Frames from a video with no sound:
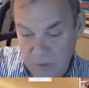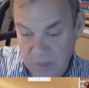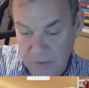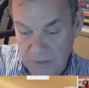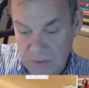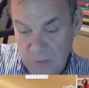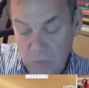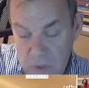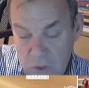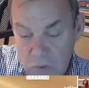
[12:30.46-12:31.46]
And so what
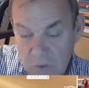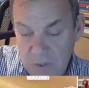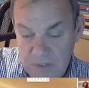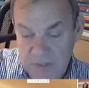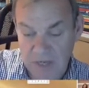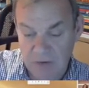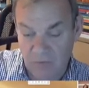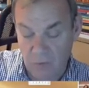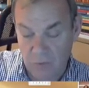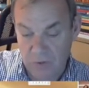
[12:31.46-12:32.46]
are you going to take
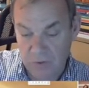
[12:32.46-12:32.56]
forward?